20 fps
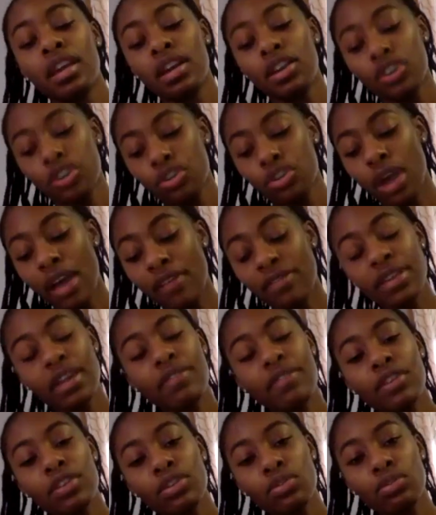I've
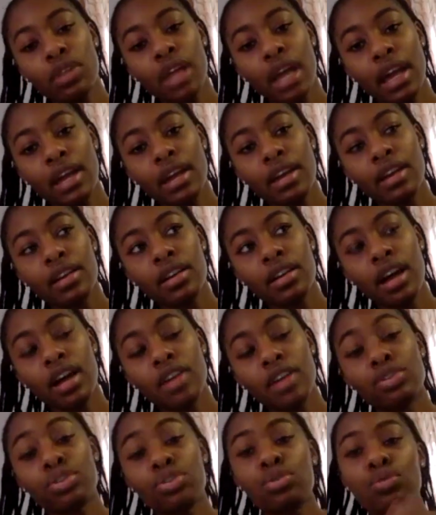given you like a
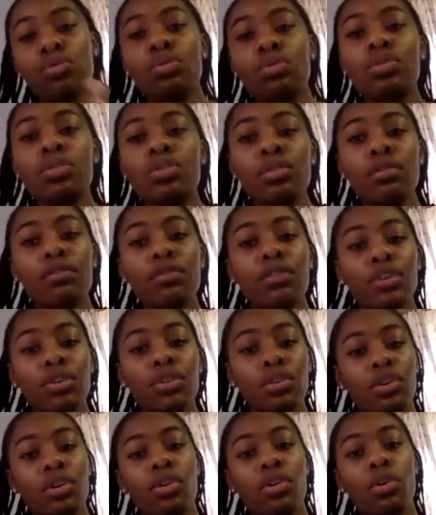tool for you
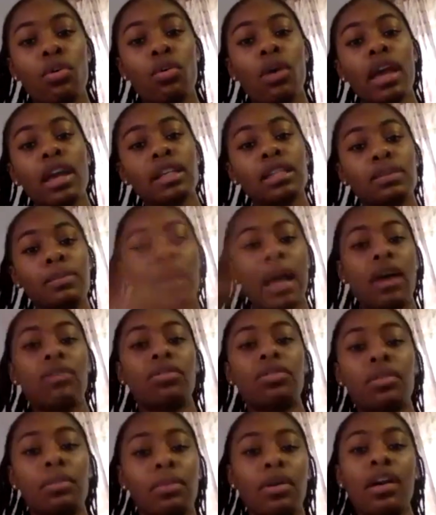to go
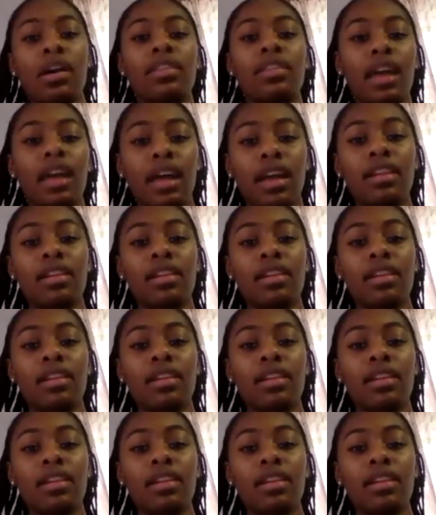expound upon that.